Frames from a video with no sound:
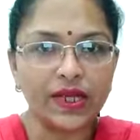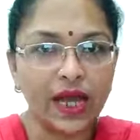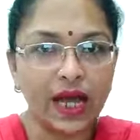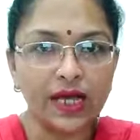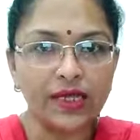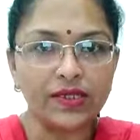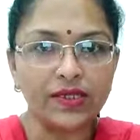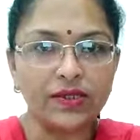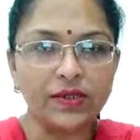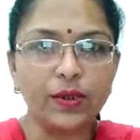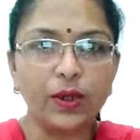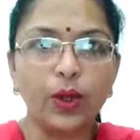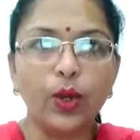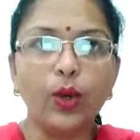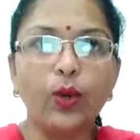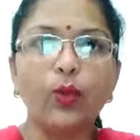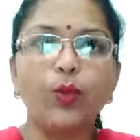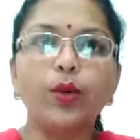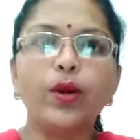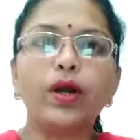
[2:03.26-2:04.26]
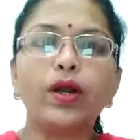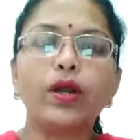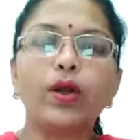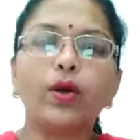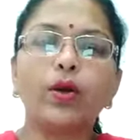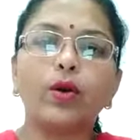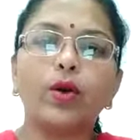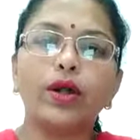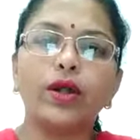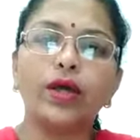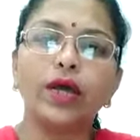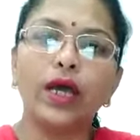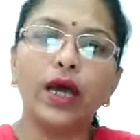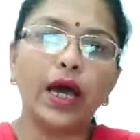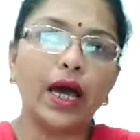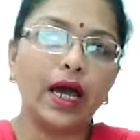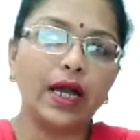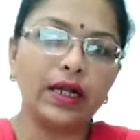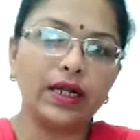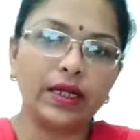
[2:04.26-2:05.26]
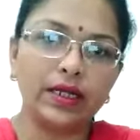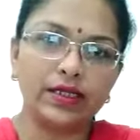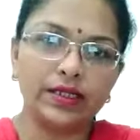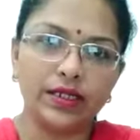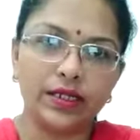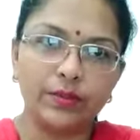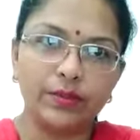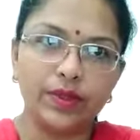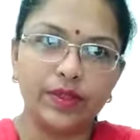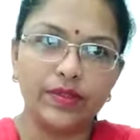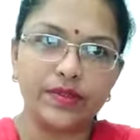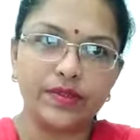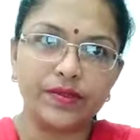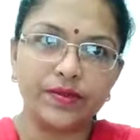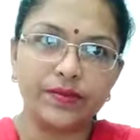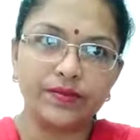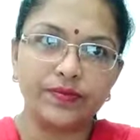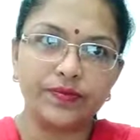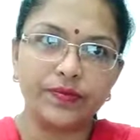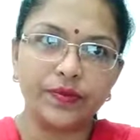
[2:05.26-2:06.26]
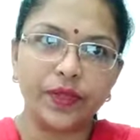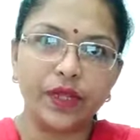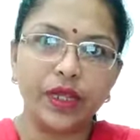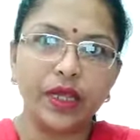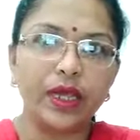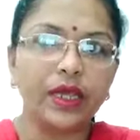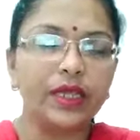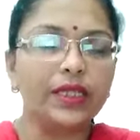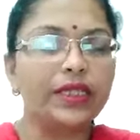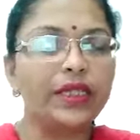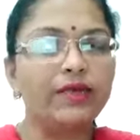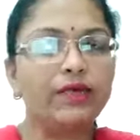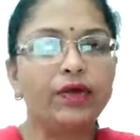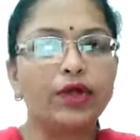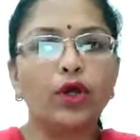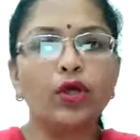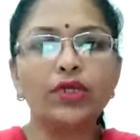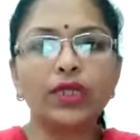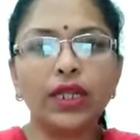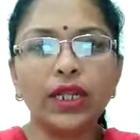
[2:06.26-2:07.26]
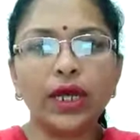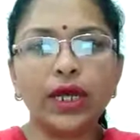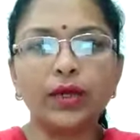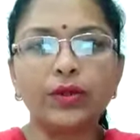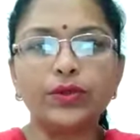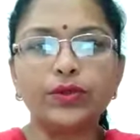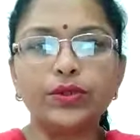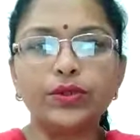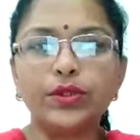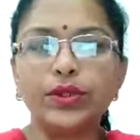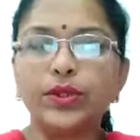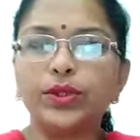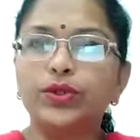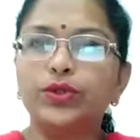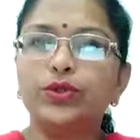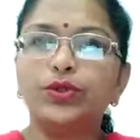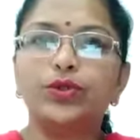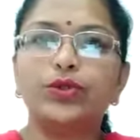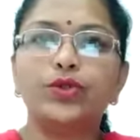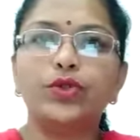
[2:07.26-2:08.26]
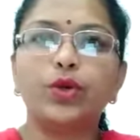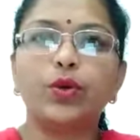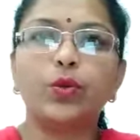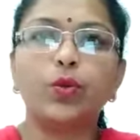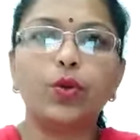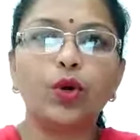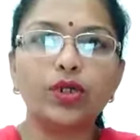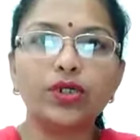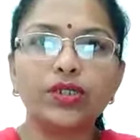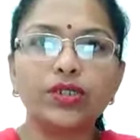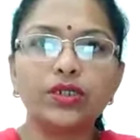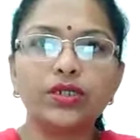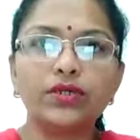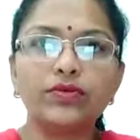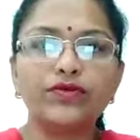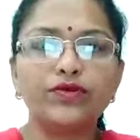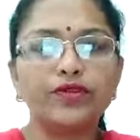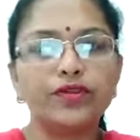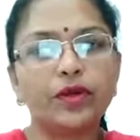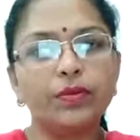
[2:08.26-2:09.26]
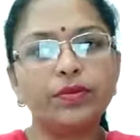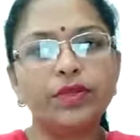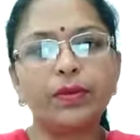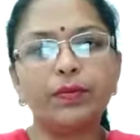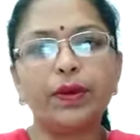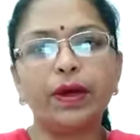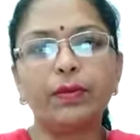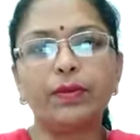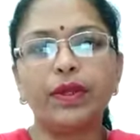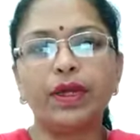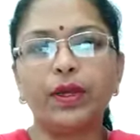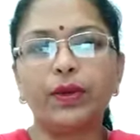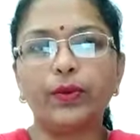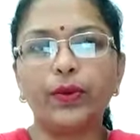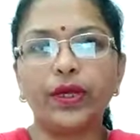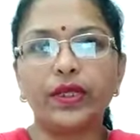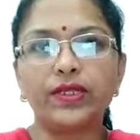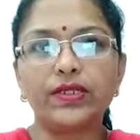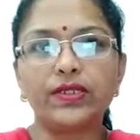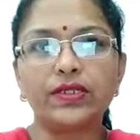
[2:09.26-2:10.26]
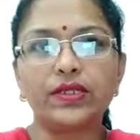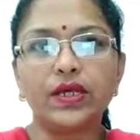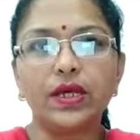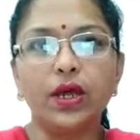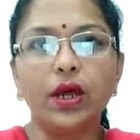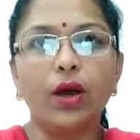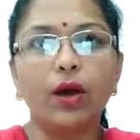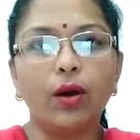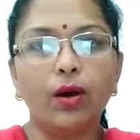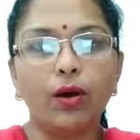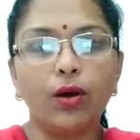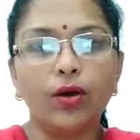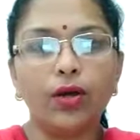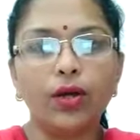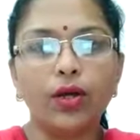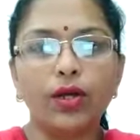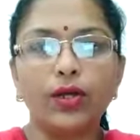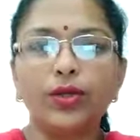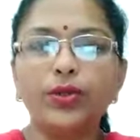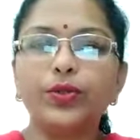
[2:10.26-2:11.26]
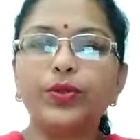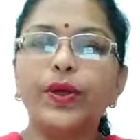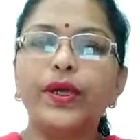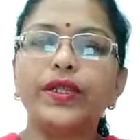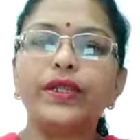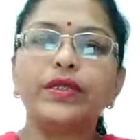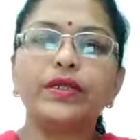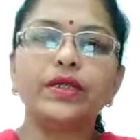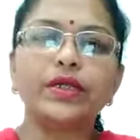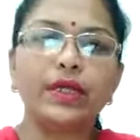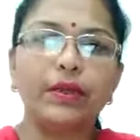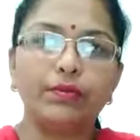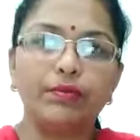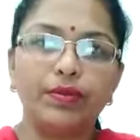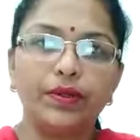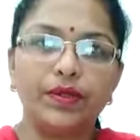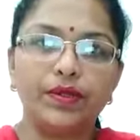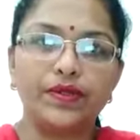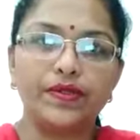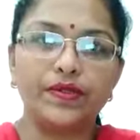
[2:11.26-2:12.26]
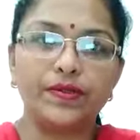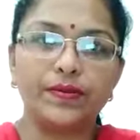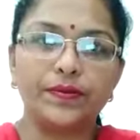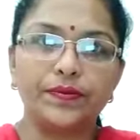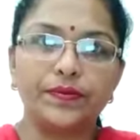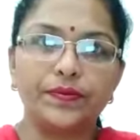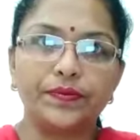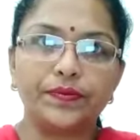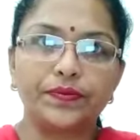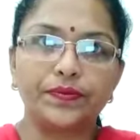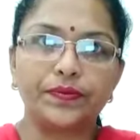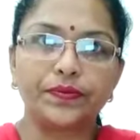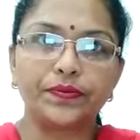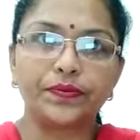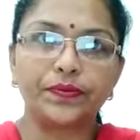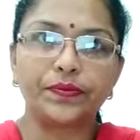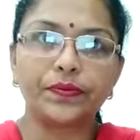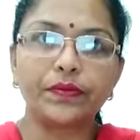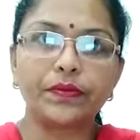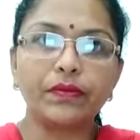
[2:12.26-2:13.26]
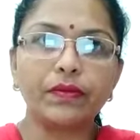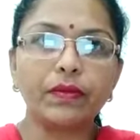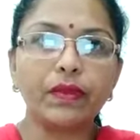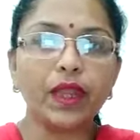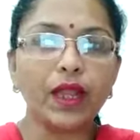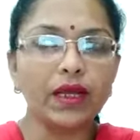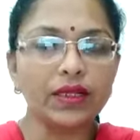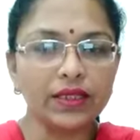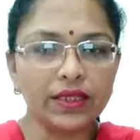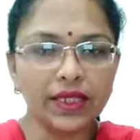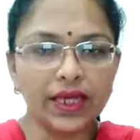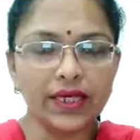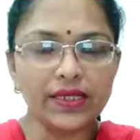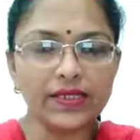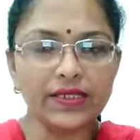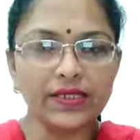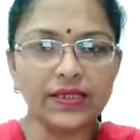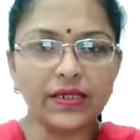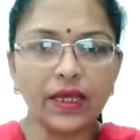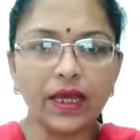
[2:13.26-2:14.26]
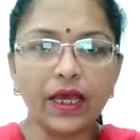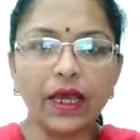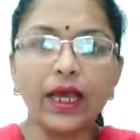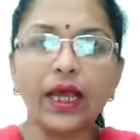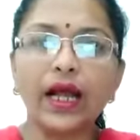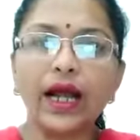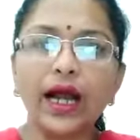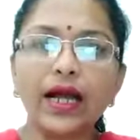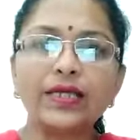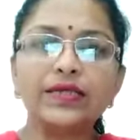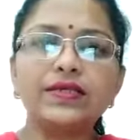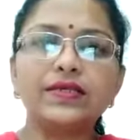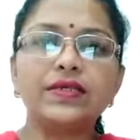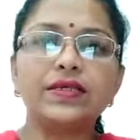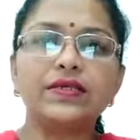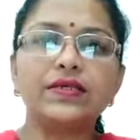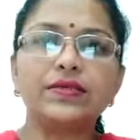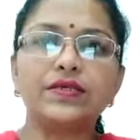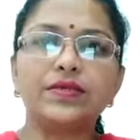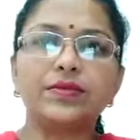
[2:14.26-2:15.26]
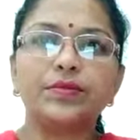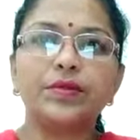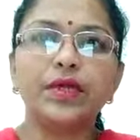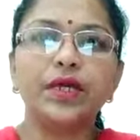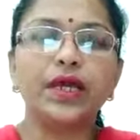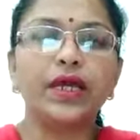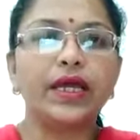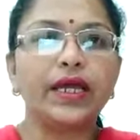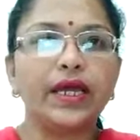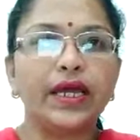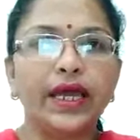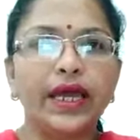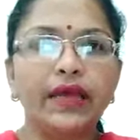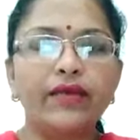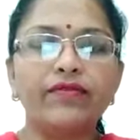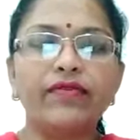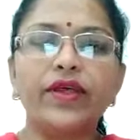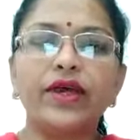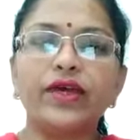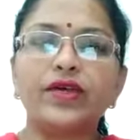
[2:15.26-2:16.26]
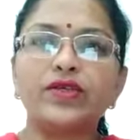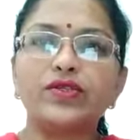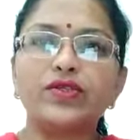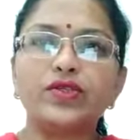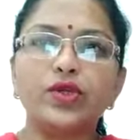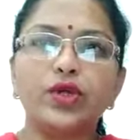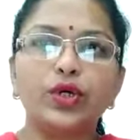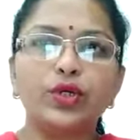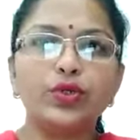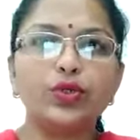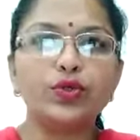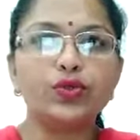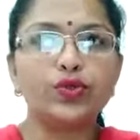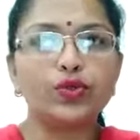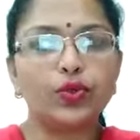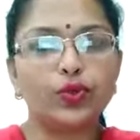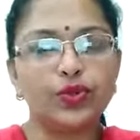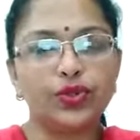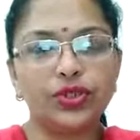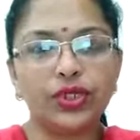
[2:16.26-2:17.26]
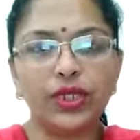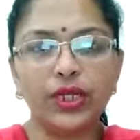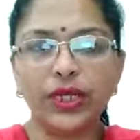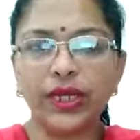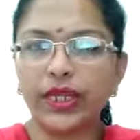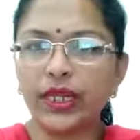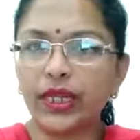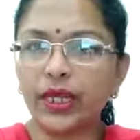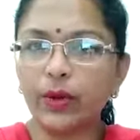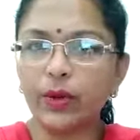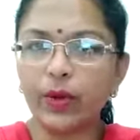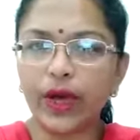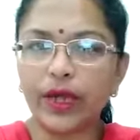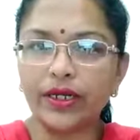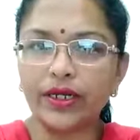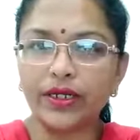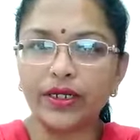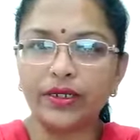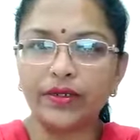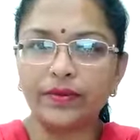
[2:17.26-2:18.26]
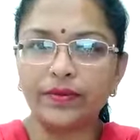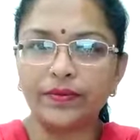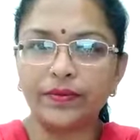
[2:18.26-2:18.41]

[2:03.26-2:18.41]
caste were called untouchables. They were not allowed to draw water from the public wells or to enter temples. Thus, caste system gave rise to social inequality.